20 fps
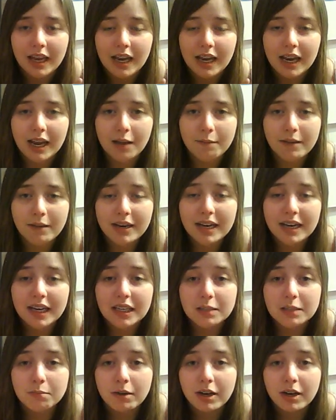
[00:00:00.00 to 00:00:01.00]
a link
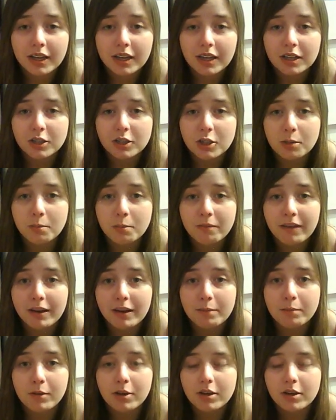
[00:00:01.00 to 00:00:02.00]
to my to be read
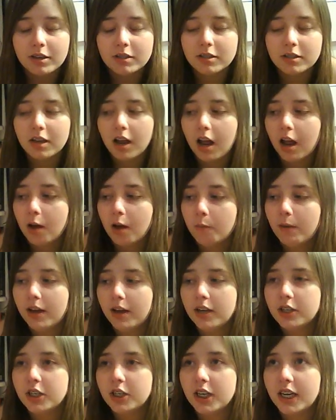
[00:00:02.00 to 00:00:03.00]
books, which